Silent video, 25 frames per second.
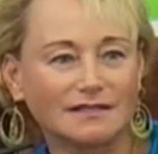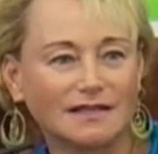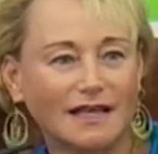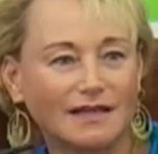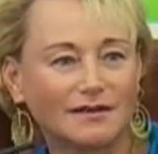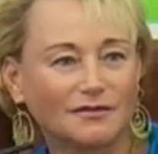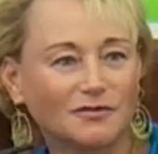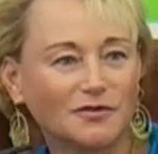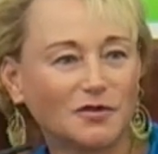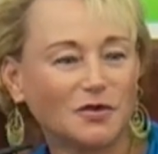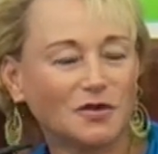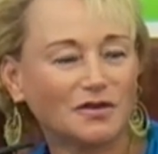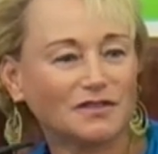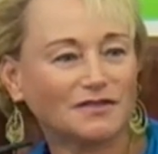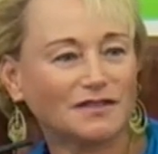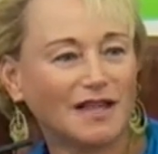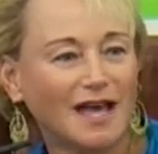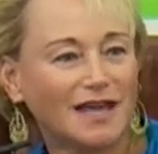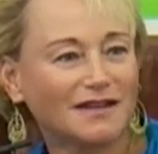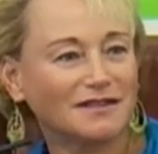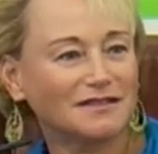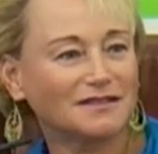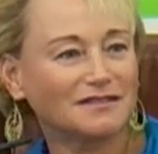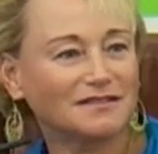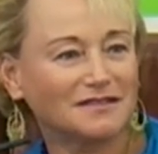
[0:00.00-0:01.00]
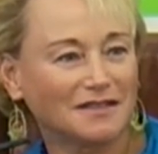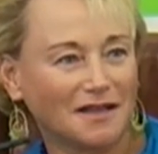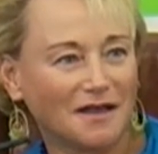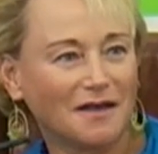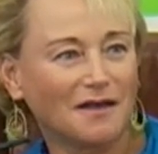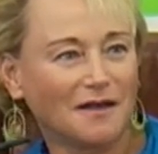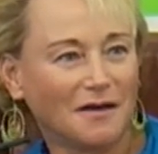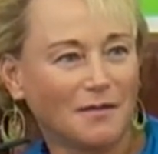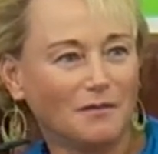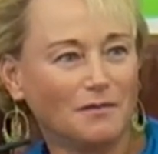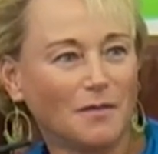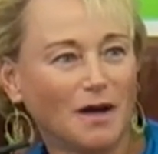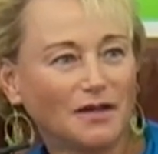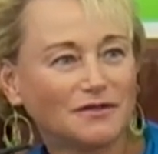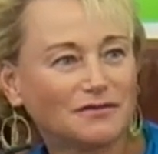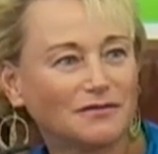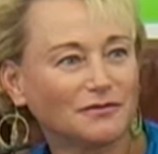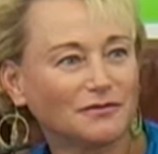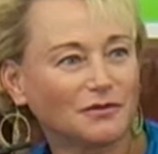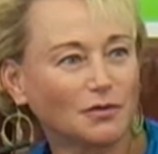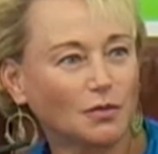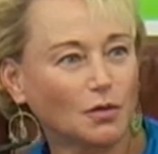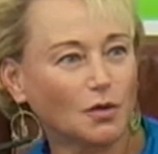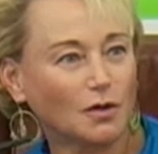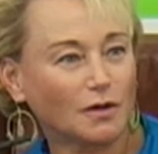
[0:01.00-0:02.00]
And of course, that is much
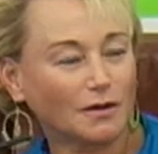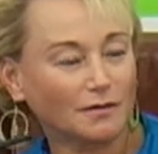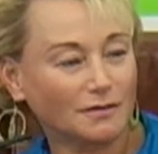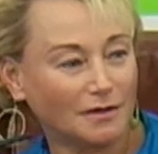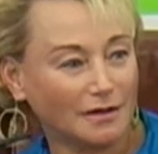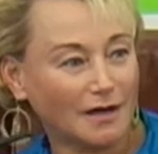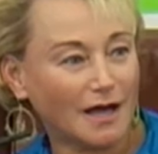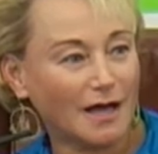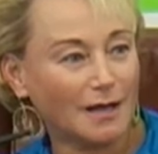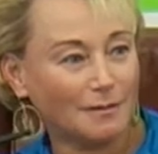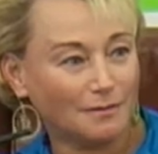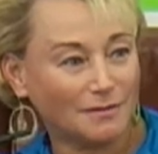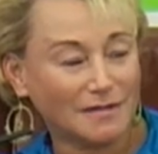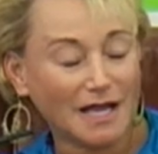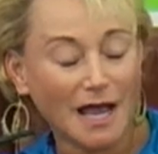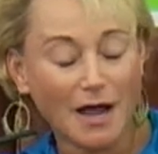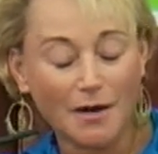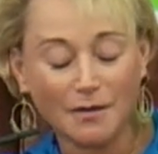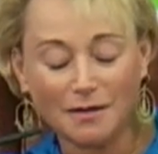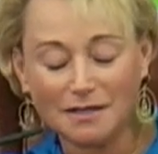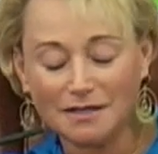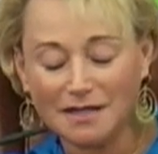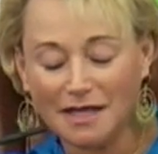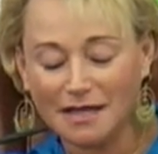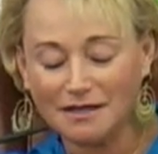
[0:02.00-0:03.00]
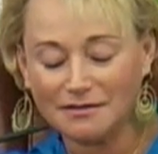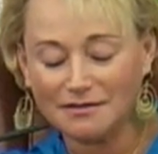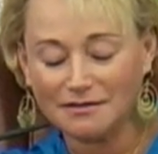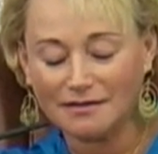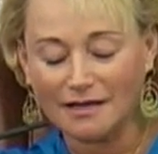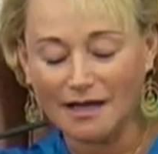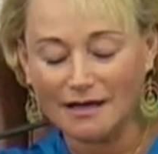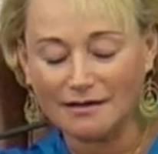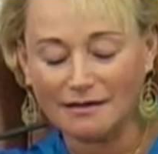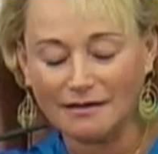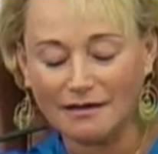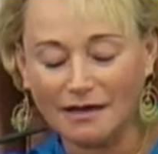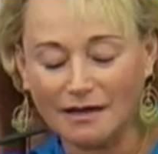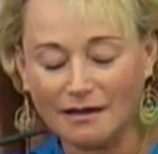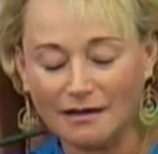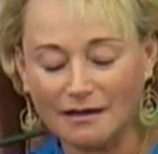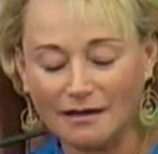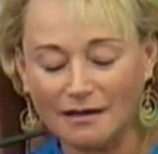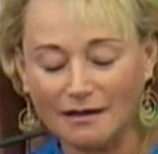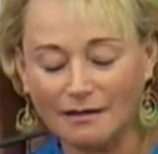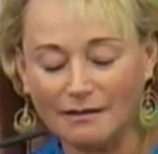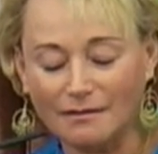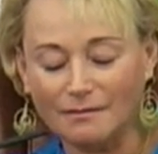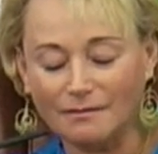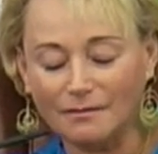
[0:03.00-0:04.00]
work that I'm now engaged at
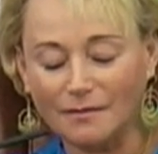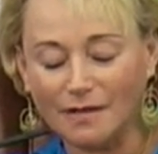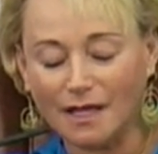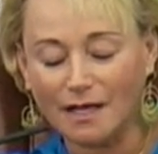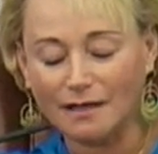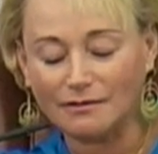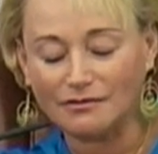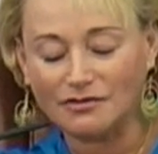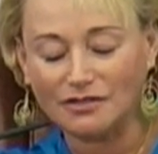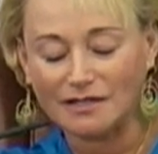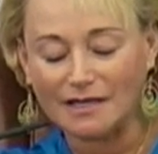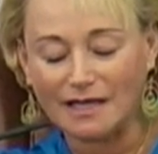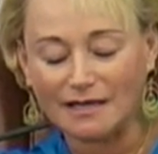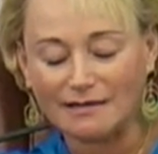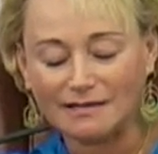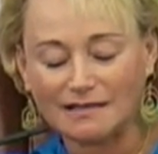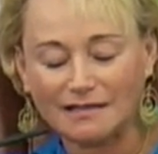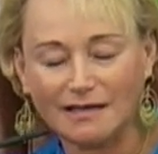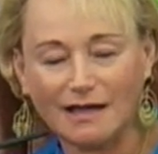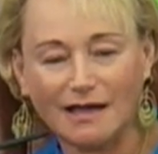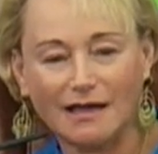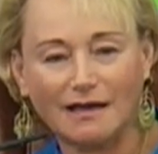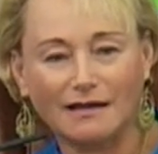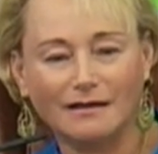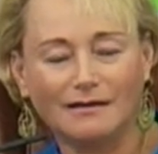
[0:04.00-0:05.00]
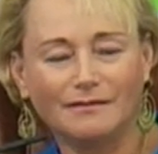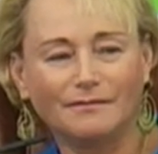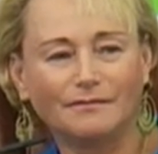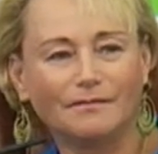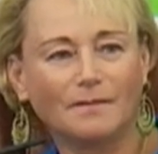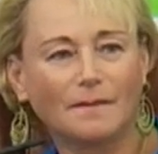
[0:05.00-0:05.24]
GSK.